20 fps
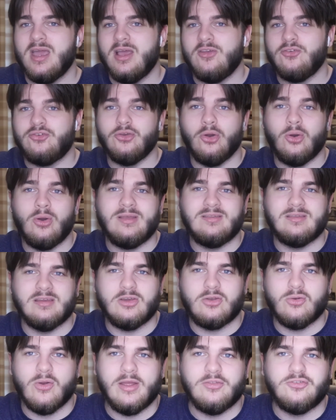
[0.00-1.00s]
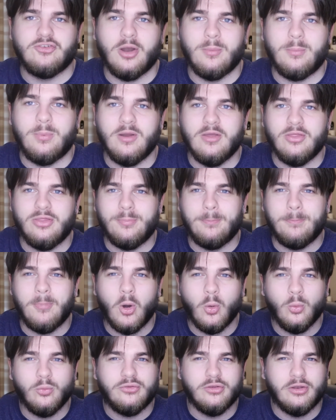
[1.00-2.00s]
Sure, he did a great job with
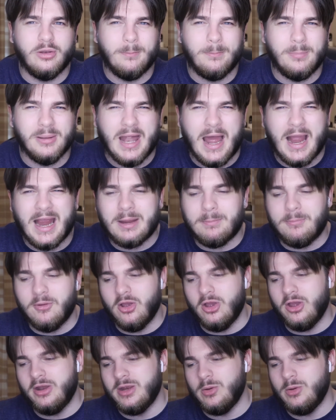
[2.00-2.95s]
Bolton and Blackburn.